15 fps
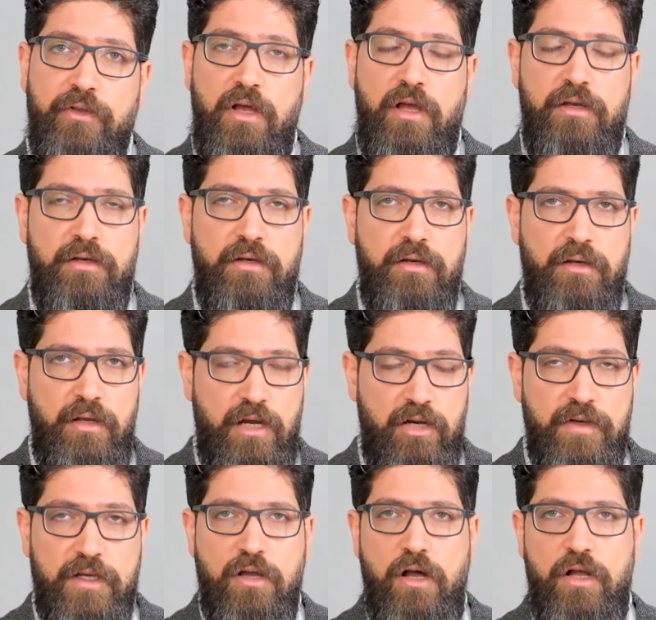on
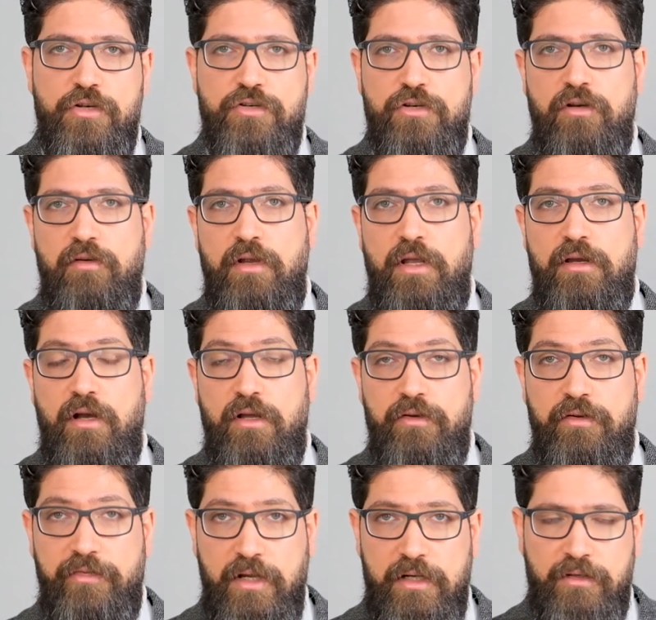agriculture and
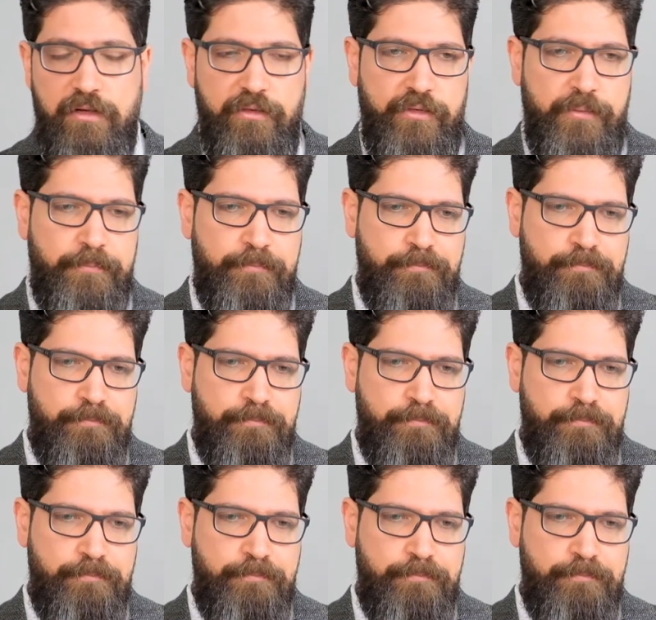other sectors.